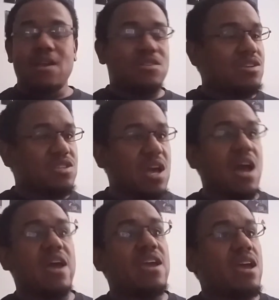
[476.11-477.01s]
This
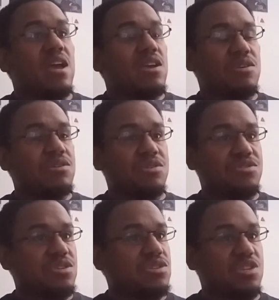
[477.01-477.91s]
guy
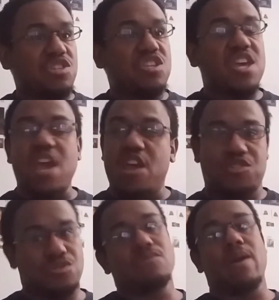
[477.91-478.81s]
is
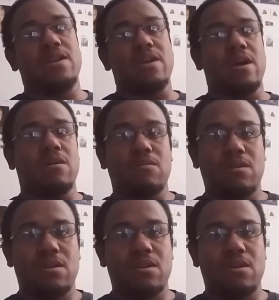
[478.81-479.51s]
cancer right now.